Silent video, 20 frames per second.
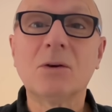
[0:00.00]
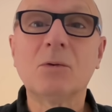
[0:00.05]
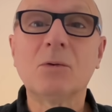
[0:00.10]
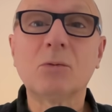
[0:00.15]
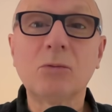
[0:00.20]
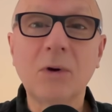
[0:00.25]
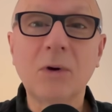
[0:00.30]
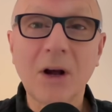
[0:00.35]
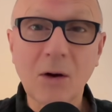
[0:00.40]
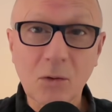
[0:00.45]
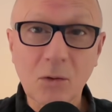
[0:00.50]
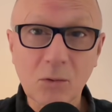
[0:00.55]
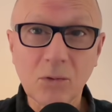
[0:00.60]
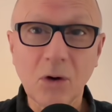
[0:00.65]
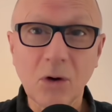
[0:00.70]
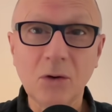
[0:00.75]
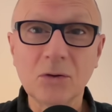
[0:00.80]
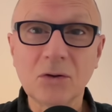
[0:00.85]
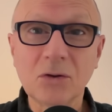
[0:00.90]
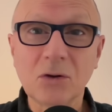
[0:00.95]

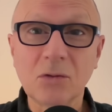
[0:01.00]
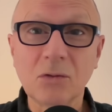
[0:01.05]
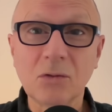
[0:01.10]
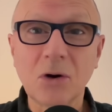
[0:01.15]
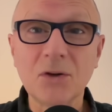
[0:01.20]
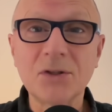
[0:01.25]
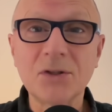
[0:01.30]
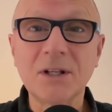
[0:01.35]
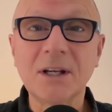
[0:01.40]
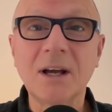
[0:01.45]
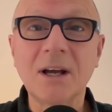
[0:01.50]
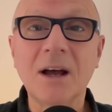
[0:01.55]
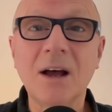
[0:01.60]
railroad crossing